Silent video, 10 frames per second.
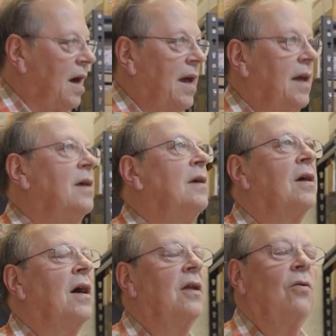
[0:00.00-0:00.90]
I
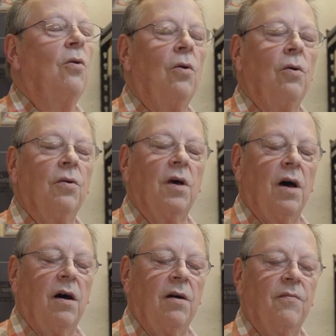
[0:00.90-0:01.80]
got a hold
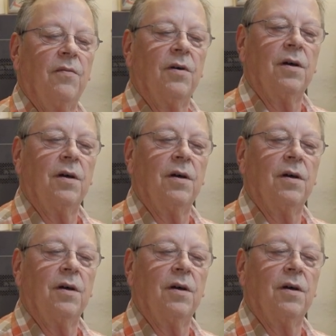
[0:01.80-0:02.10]
of